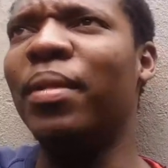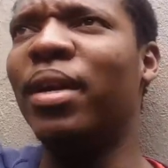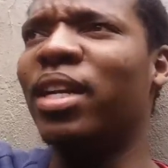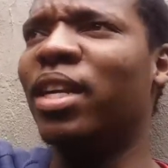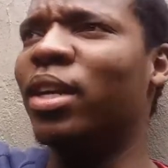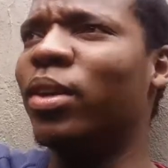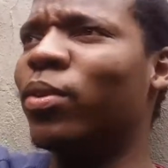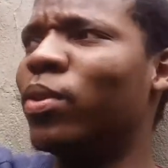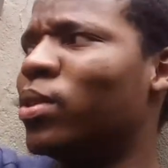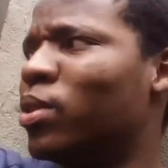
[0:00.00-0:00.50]
But
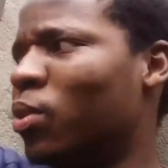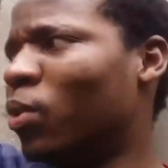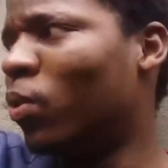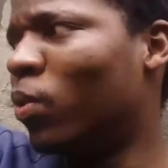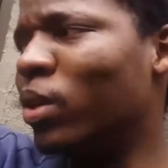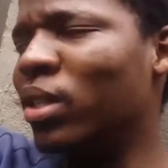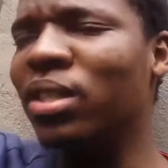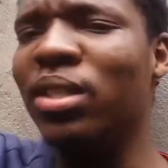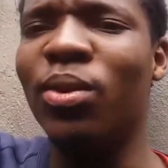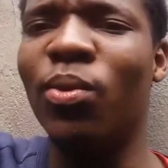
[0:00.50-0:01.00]
he was
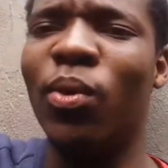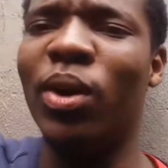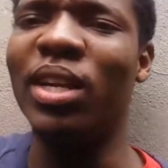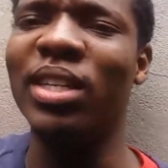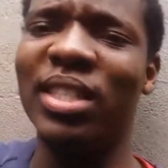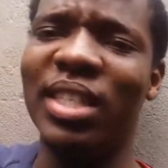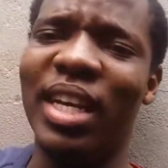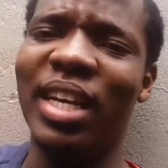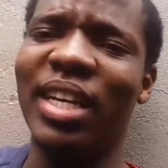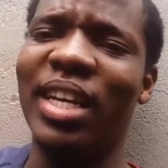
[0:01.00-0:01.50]
always the
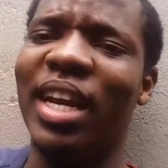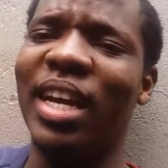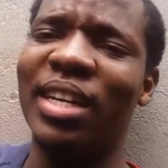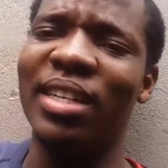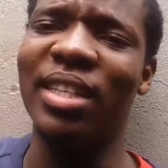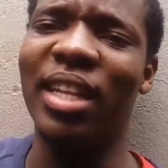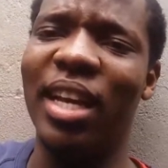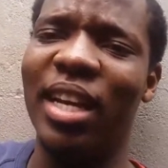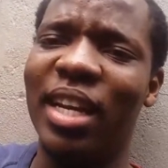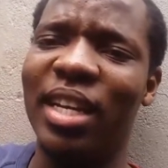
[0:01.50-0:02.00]
one they
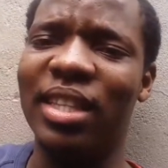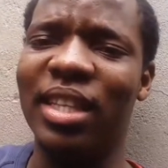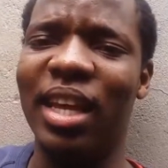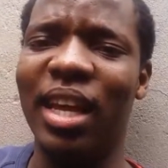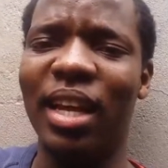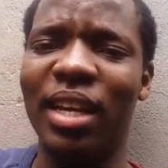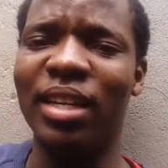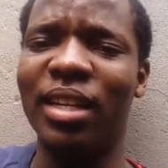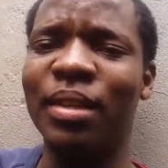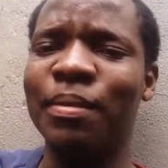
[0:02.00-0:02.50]
yelled at
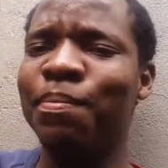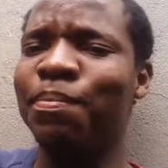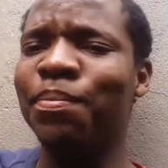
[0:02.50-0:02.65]
the end.